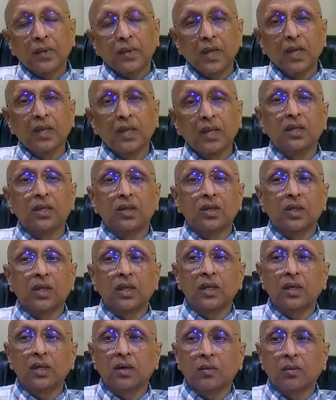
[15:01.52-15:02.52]
then
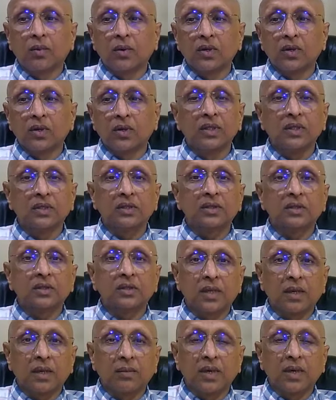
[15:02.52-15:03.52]
think about this
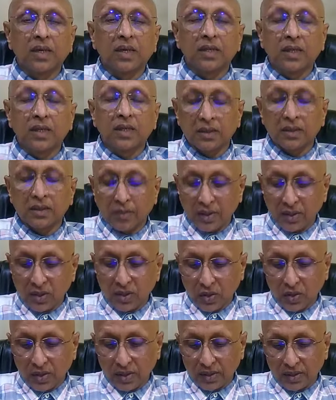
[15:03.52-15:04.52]
remedy, that is
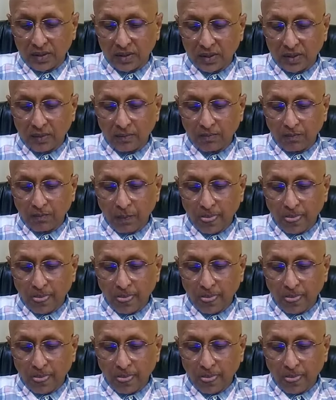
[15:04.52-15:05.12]
benzoic acid.